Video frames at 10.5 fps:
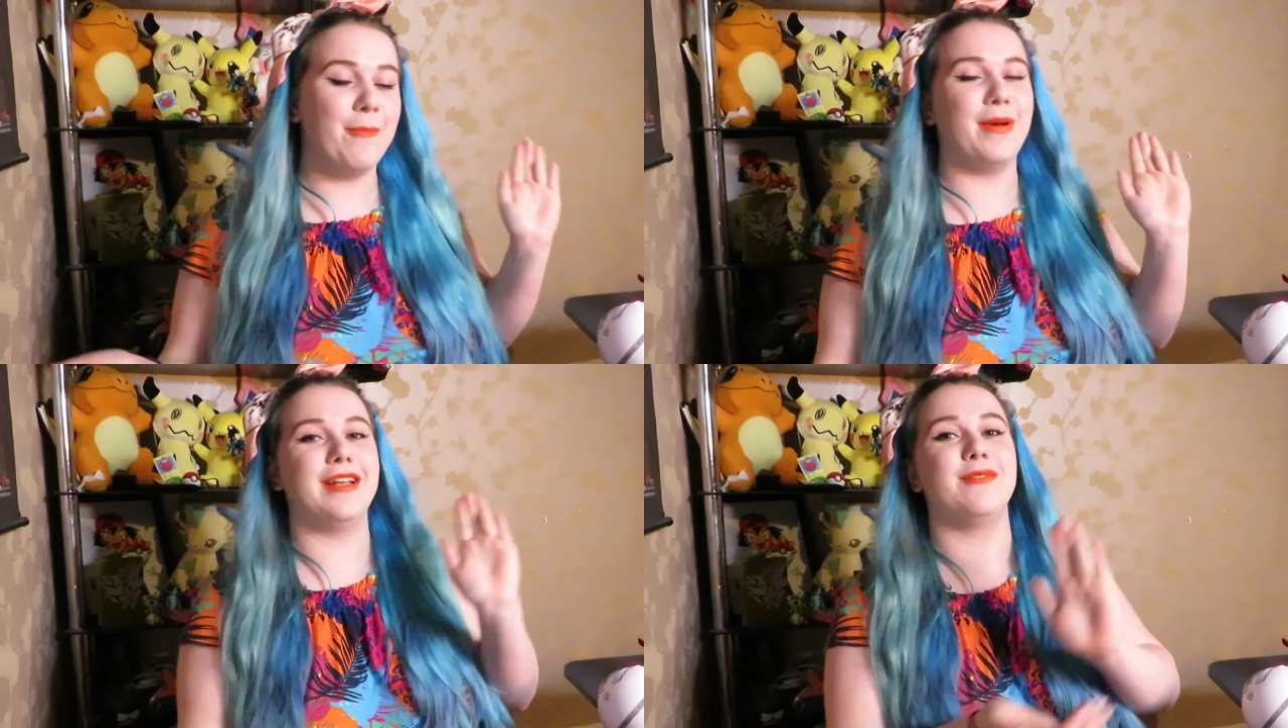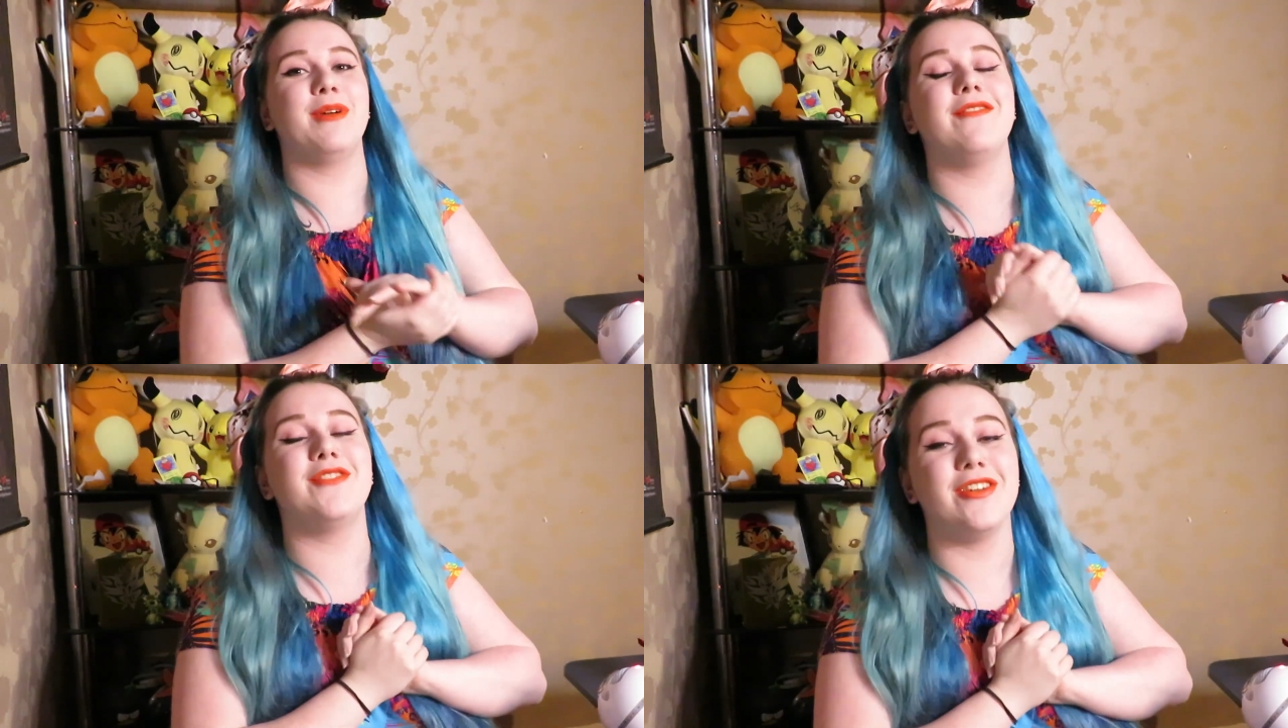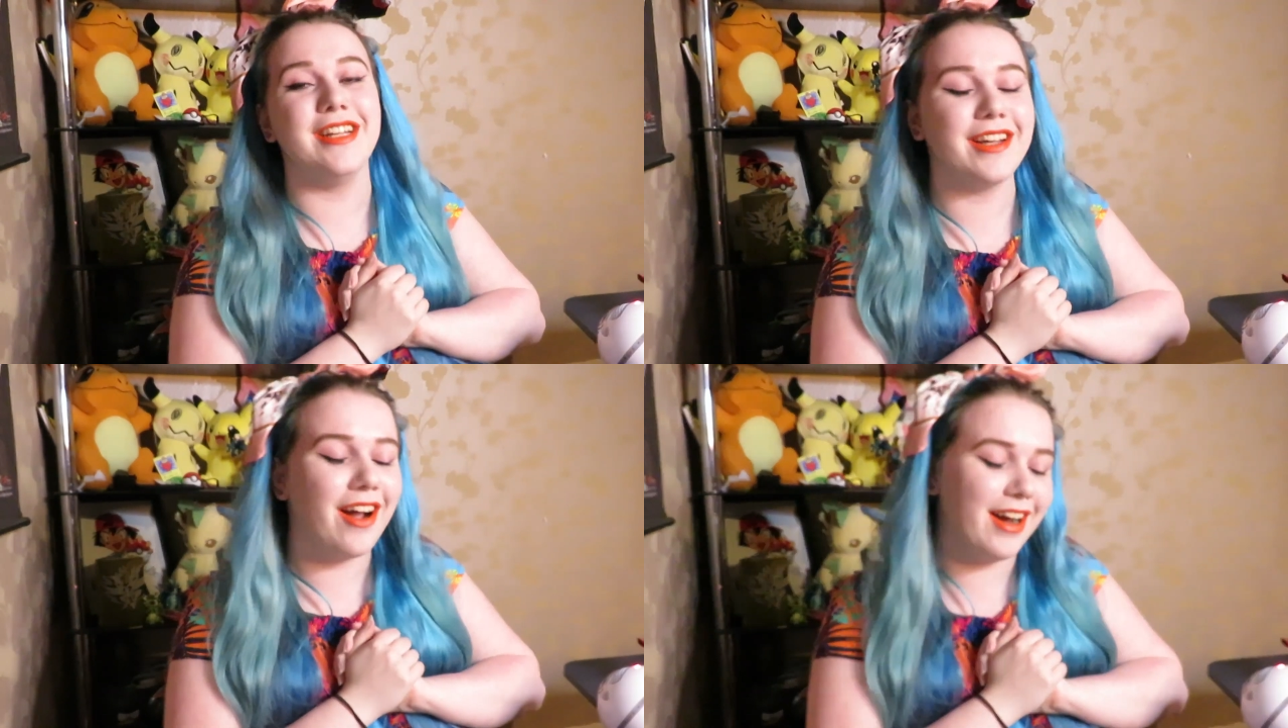but we've done
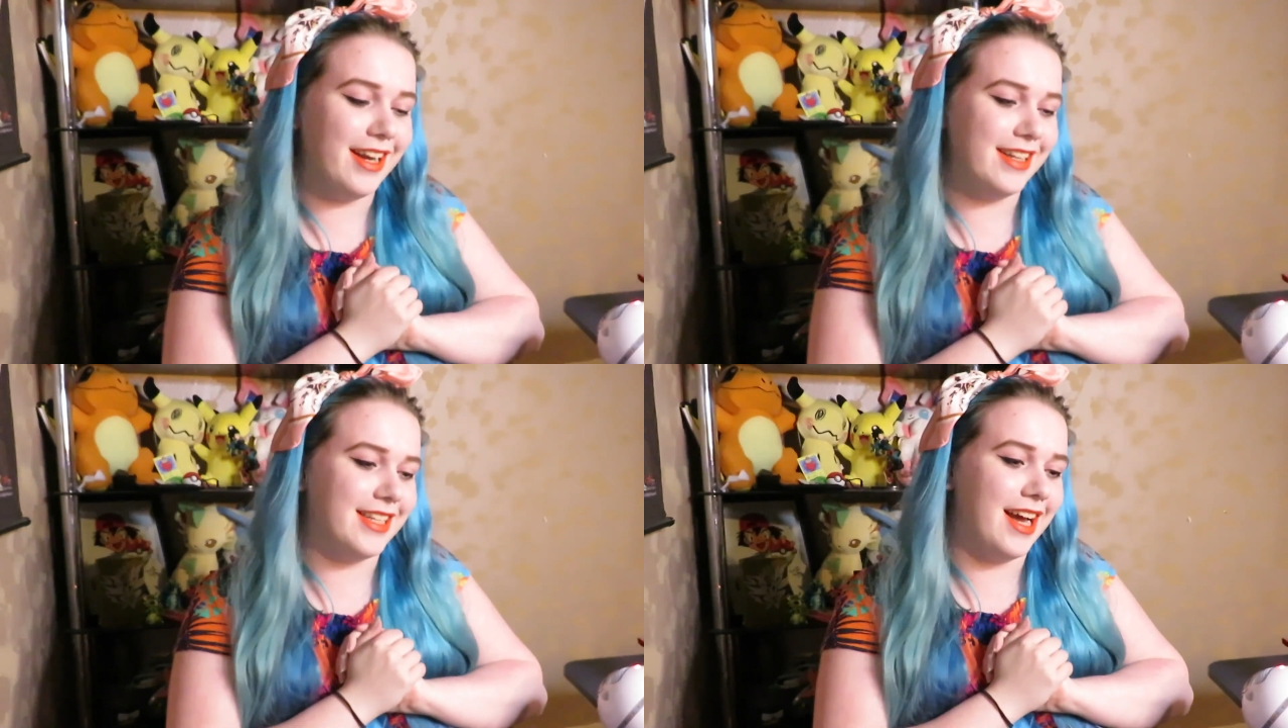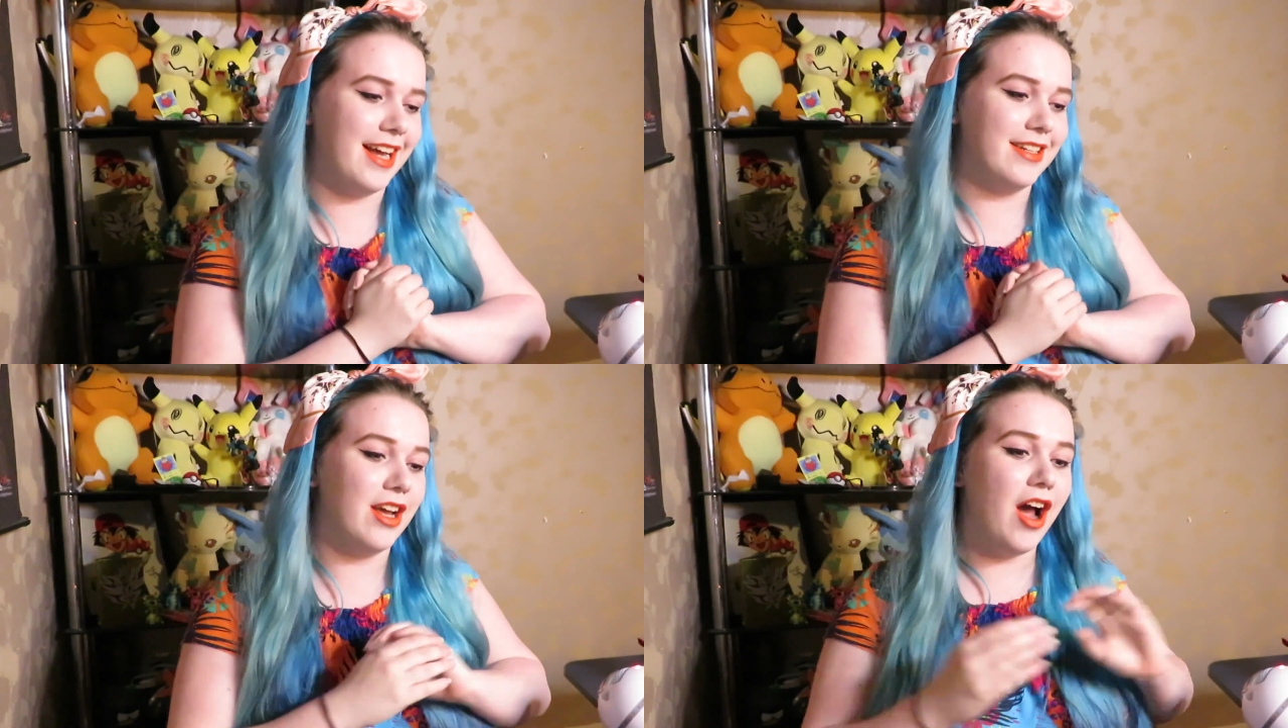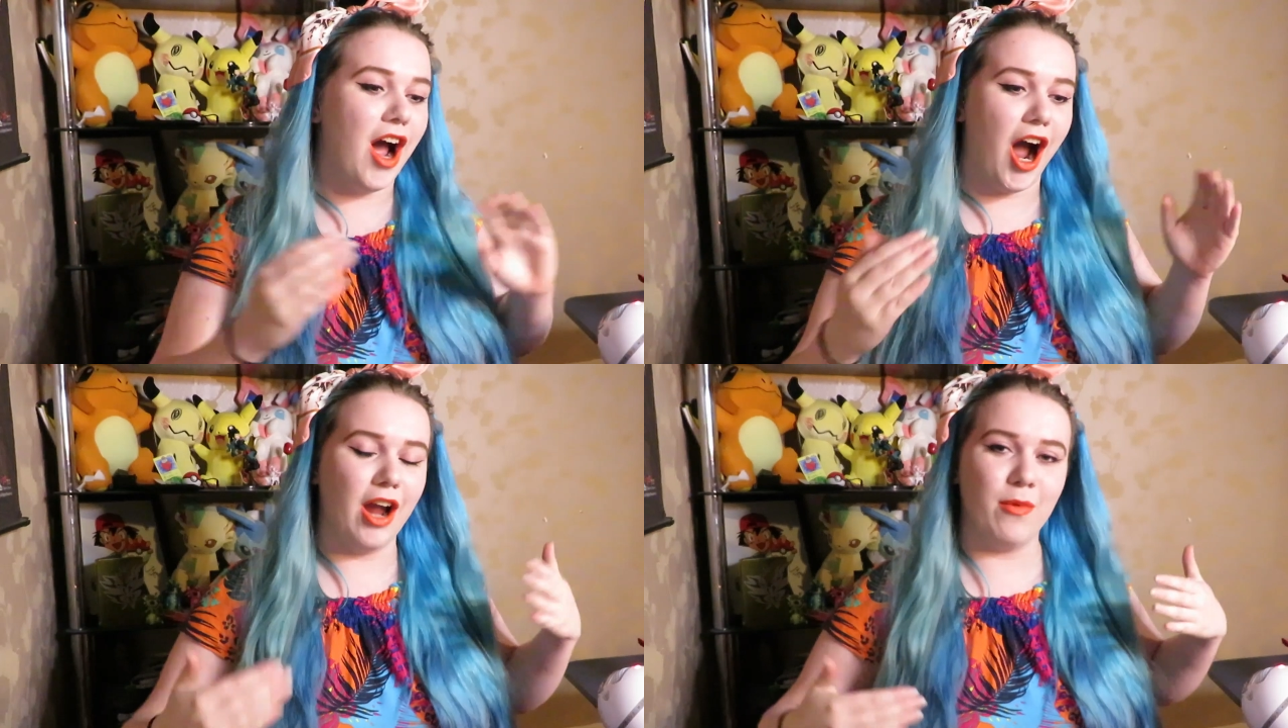it, guys. And
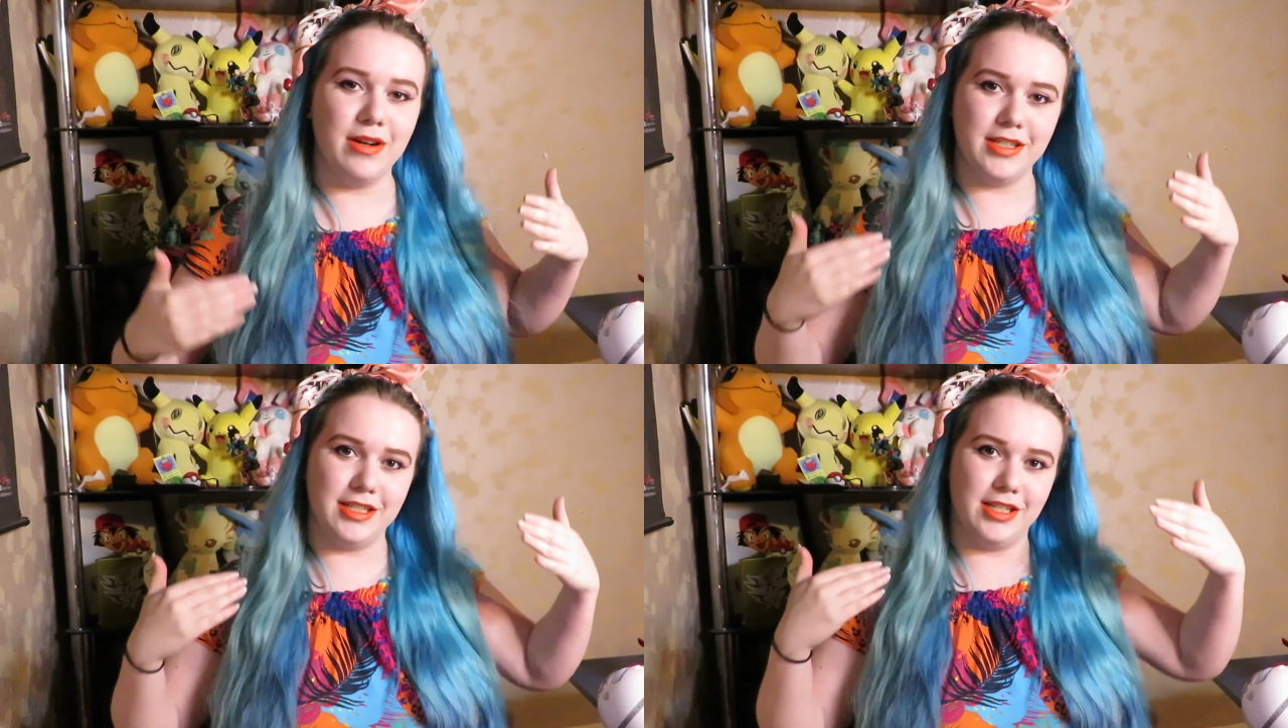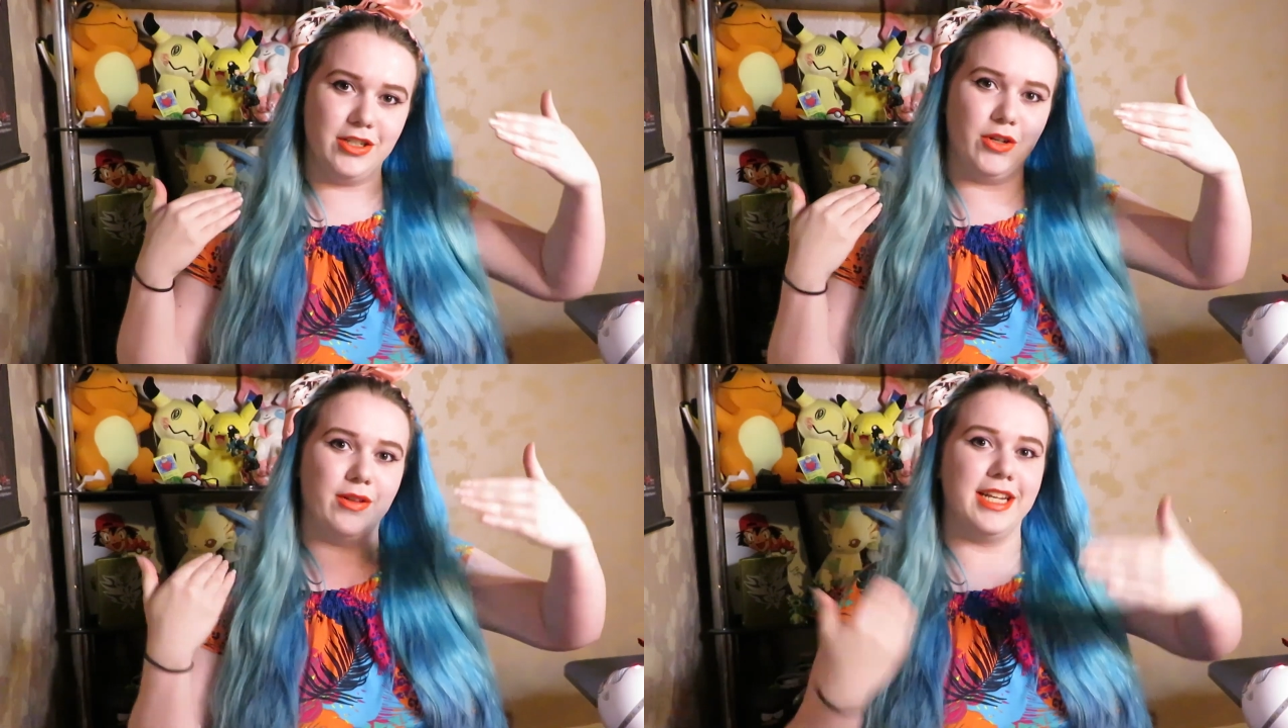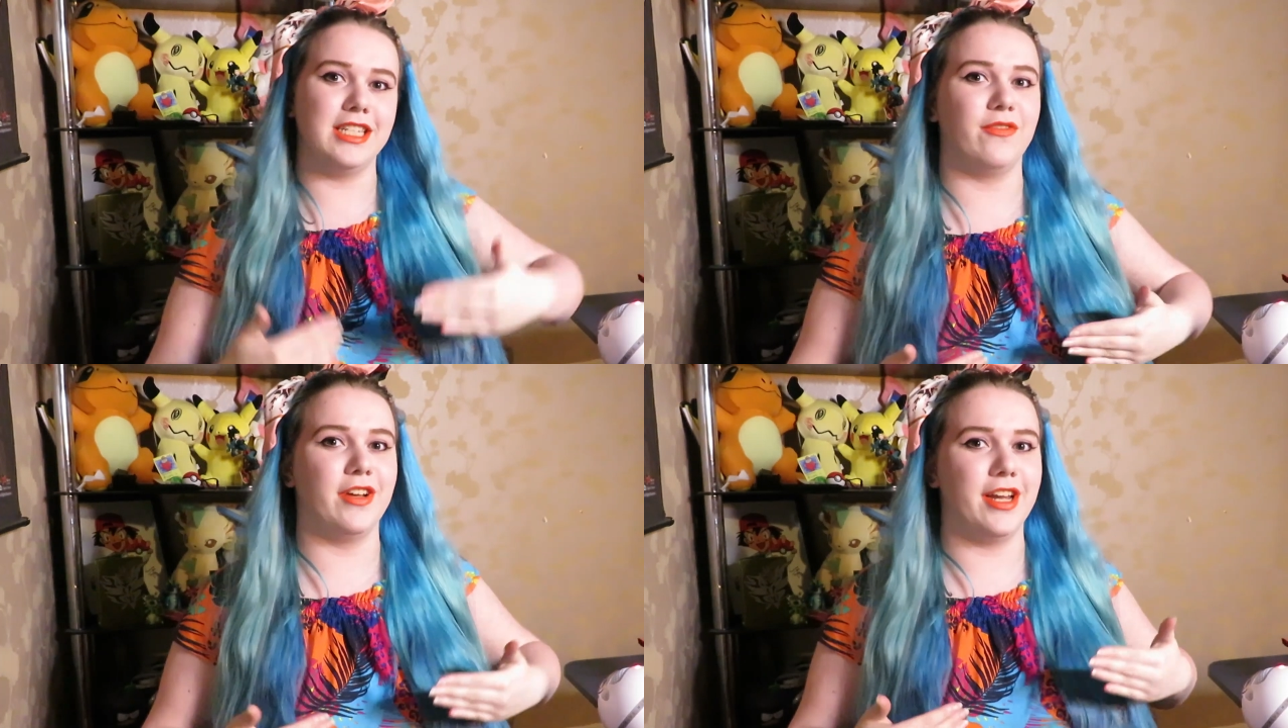I wanted to do
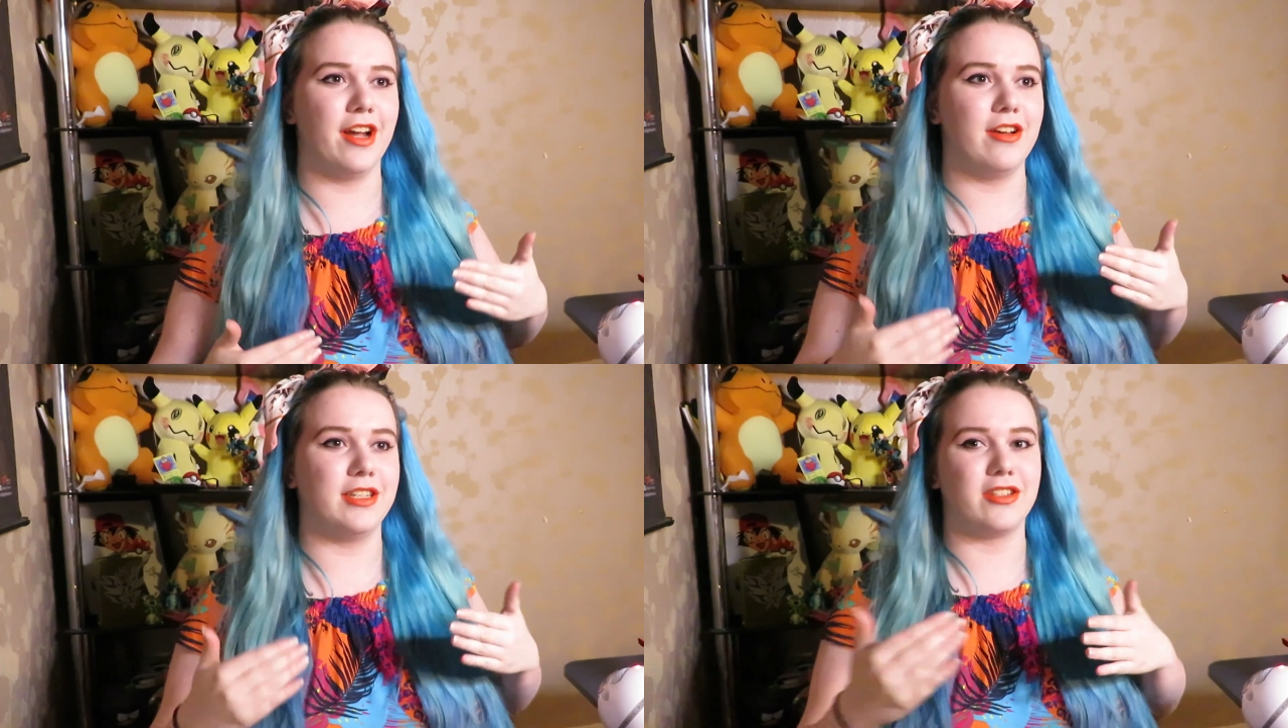these videos.